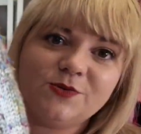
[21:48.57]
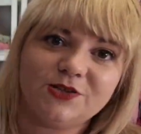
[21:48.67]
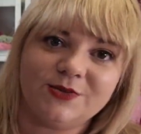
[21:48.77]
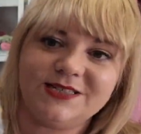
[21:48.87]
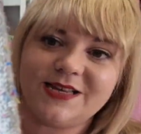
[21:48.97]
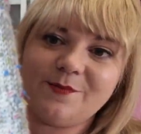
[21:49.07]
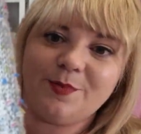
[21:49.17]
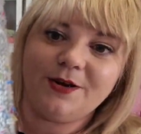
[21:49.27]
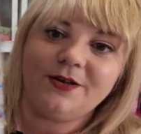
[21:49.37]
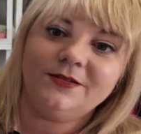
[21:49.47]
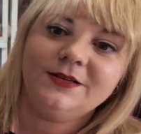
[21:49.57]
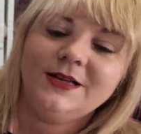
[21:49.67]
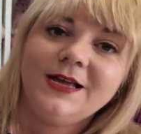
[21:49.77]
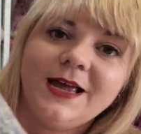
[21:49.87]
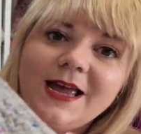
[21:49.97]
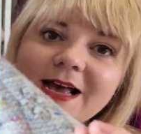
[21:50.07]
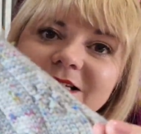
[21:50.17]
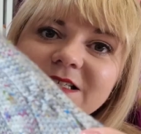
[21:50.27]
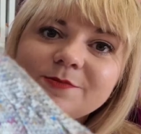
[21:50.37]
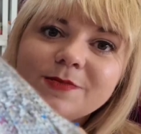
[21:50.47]
with Twin Set and Pearl. It
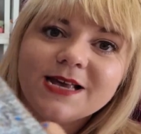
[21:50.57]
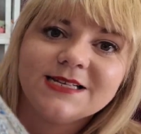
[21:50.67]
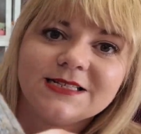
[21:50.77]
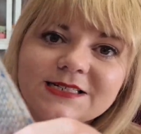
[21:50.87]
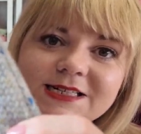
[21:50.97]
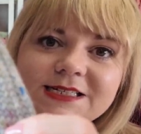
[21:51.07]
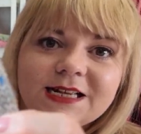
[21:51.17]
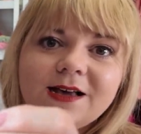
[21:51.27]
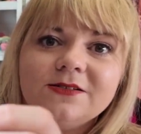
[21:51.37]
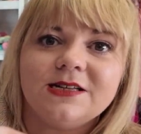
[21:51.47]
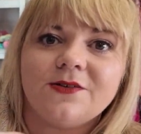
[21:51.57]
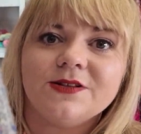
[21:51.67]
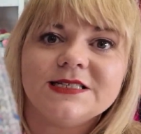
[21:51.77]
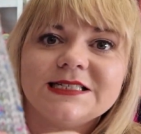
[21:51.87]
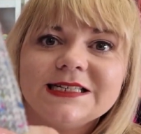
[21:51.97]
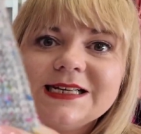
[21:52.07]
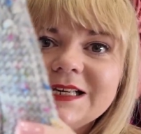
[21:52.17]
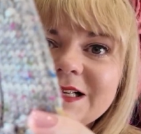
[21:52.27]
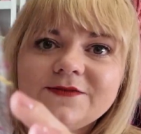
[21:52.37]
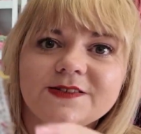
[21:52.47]
has an amazing detail down the
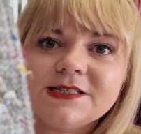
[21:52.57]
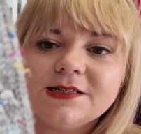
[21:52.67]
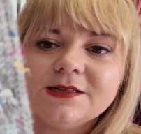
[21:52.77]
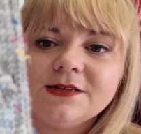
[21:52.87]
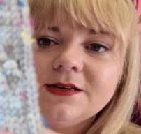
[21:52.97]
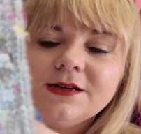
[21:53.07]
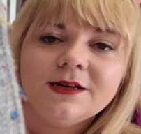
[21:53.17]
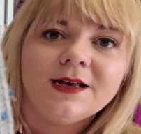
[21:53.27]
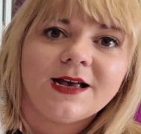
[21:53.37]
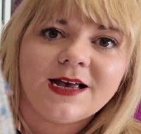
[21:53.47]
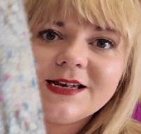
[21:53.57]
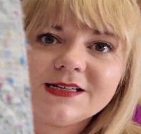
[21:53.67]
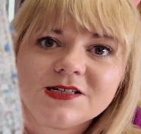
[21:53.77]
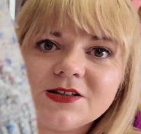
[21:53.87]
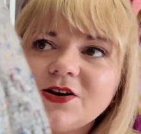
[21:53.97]
sleeves and into the